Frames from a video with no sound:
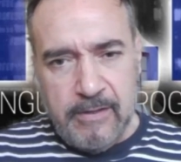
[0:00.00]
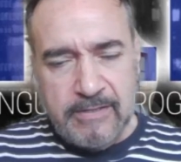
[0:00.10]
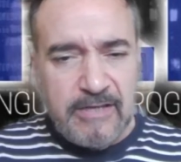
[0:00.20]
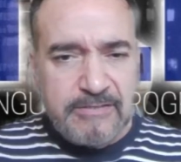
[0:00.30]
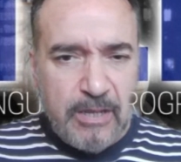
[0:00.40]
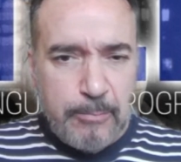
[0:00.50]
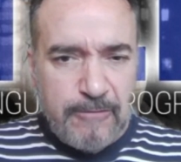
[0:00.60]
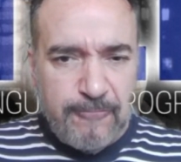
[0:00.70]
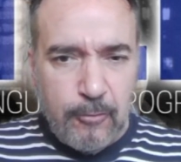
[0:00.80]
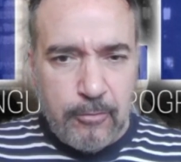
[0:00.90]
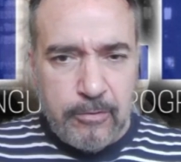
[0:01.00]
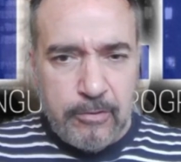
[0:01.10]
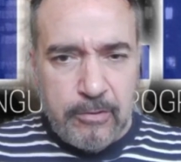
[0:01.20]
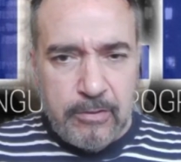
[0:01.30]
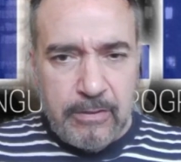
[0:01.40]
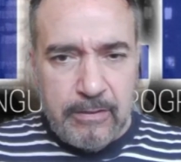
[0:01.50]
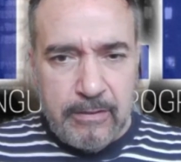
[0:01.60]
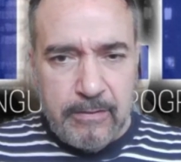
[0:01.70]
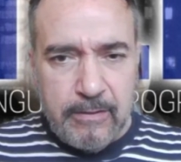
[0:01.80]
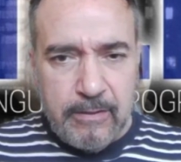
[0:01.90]
As I said before,
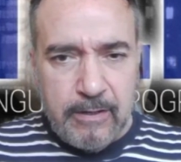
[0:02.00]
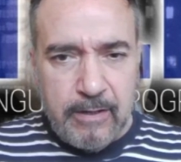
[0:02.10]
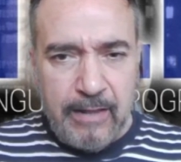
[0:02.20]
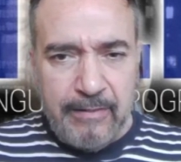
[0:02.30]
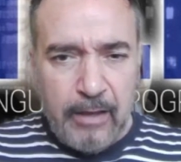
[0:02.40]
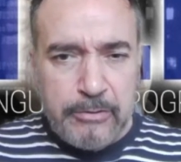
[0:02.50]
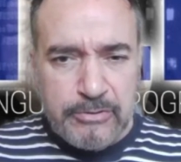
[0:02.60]
allow